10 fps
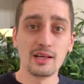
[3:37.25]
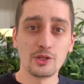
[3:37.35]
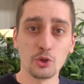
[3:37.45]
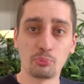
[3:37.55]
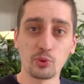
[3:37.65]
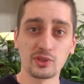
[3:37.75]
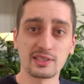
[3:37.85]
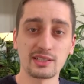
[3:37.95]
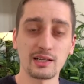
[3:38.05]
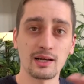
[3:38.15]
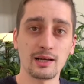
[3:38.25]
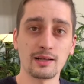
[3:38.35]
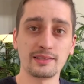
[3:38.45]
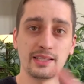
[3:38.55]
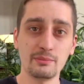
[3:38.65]
you put
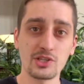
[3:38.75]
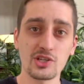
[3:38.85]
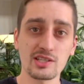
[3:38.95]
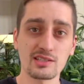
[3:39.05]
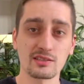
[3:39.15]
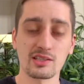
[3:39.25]
the images,